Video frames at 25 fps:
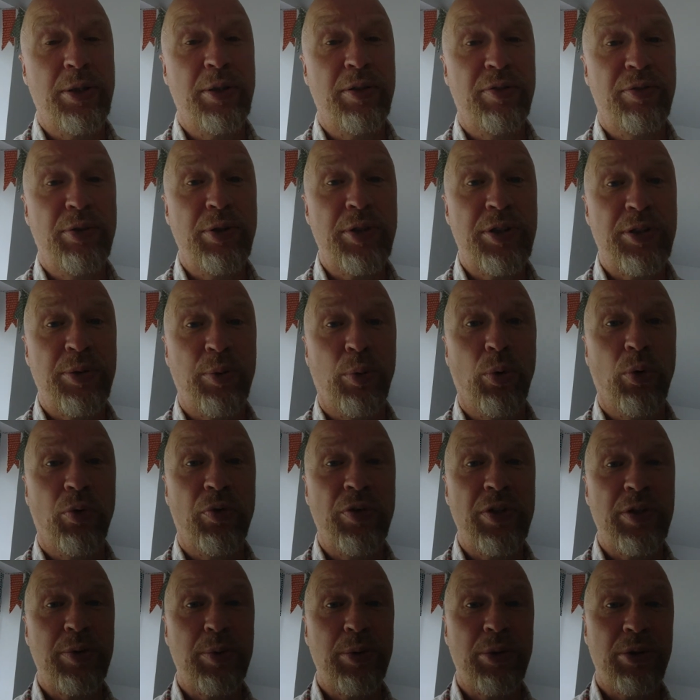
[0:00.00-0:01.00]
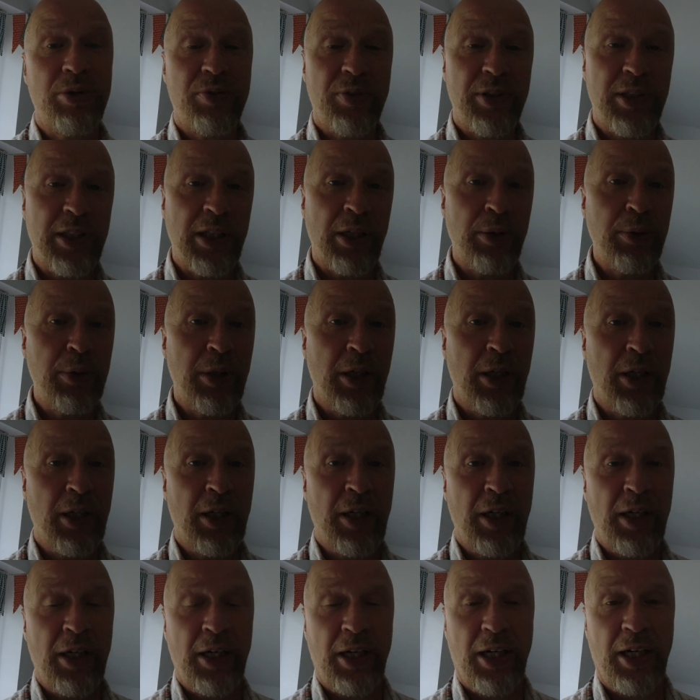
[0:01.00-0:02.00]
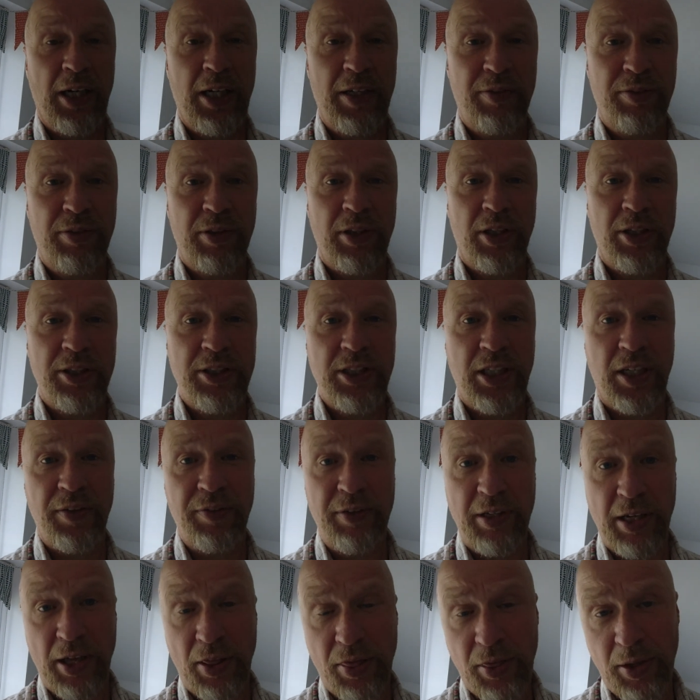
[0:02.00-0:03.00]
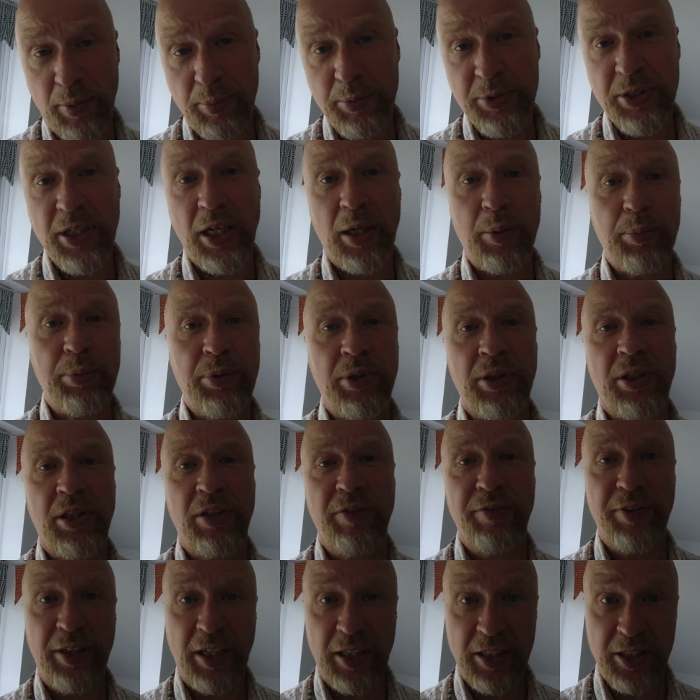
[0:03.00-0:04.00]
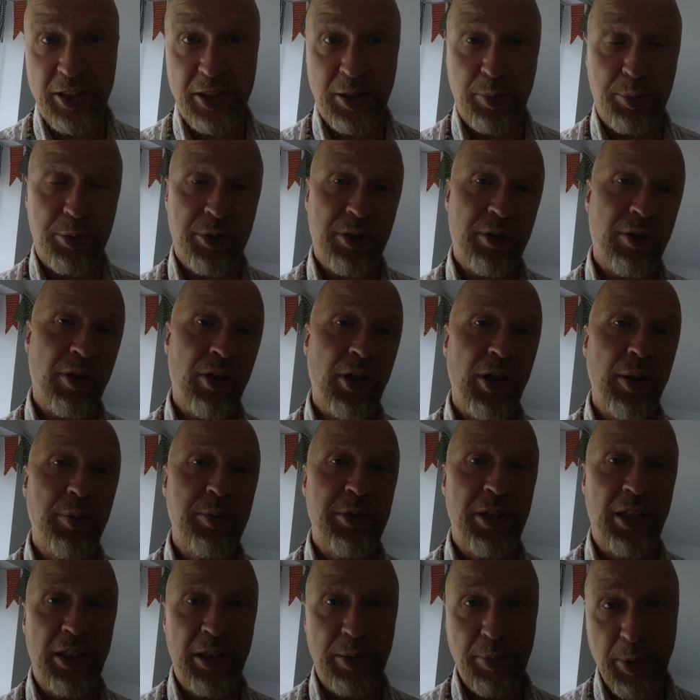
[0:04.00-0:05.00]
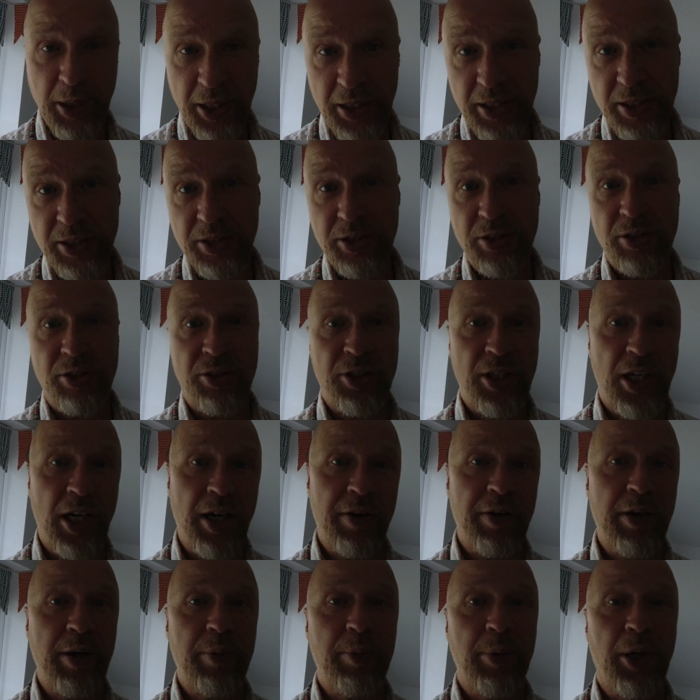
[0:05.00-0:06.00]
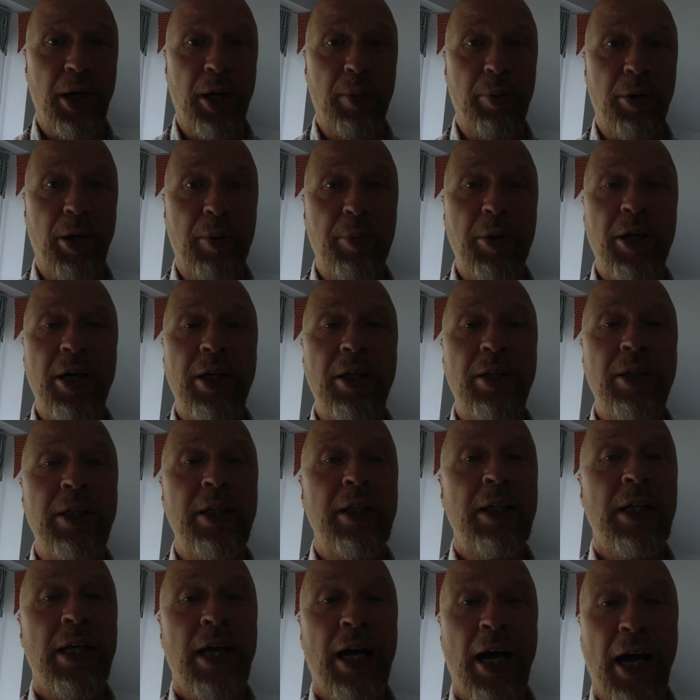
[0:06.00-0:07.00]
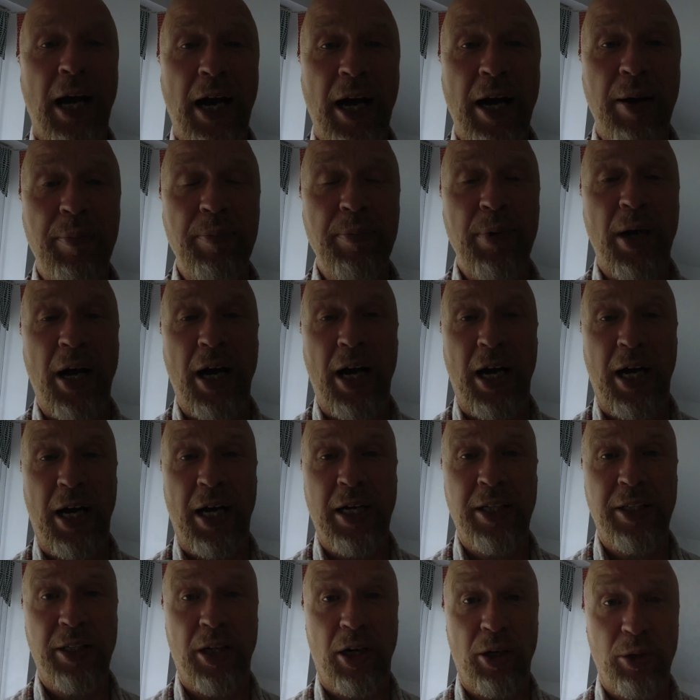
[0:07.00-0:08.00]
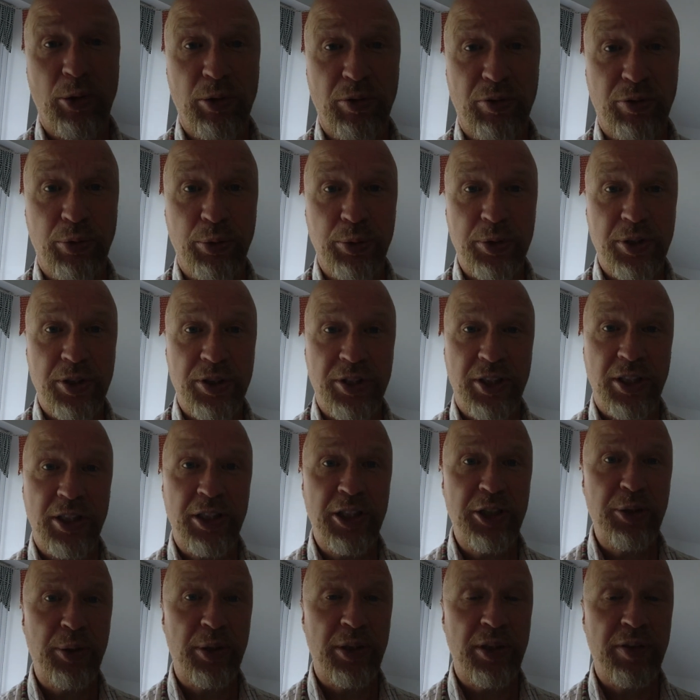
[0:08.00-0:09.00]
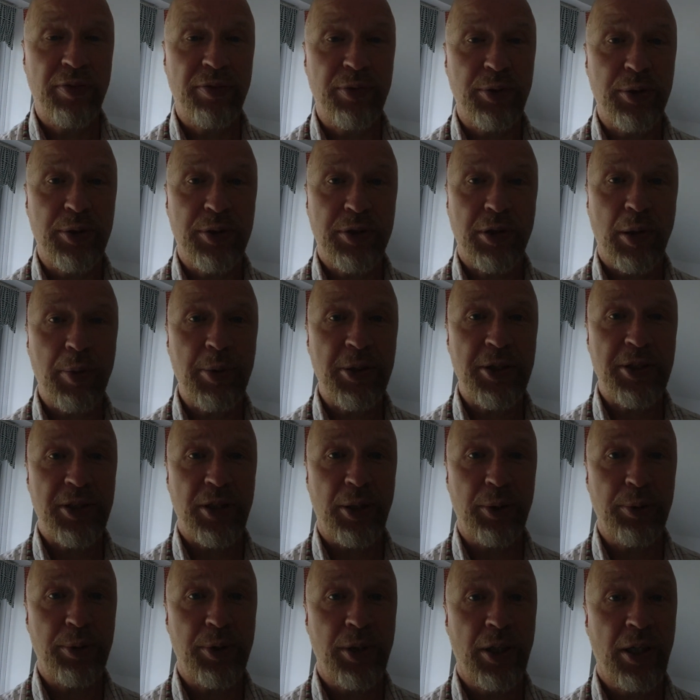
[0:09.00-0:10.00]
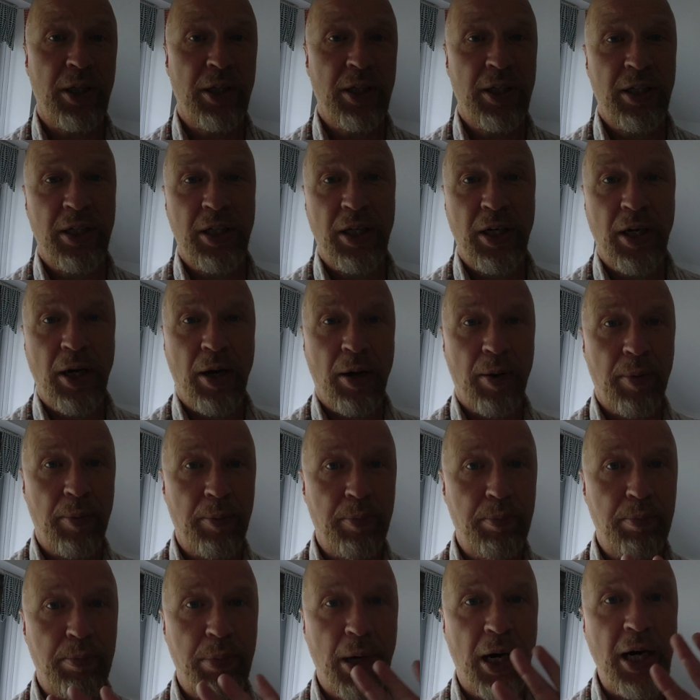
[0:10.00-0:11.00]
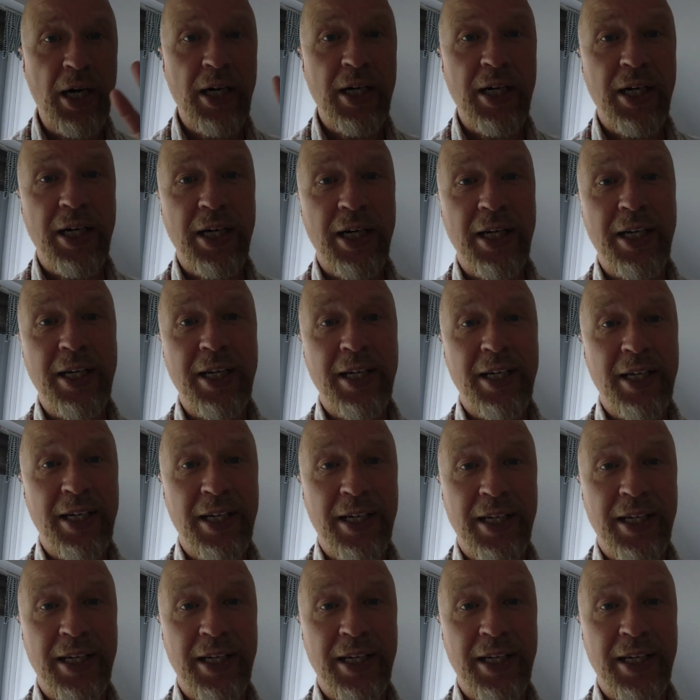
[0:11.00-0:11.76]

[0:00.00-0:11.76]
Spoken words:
you in a future Wolfie's Wheels video. If you like to give it a thumbs up, don't forget to subscribe, tell your mates, share it, blah blah blah. And I'll look forward to seeing you in a future episode. Bye.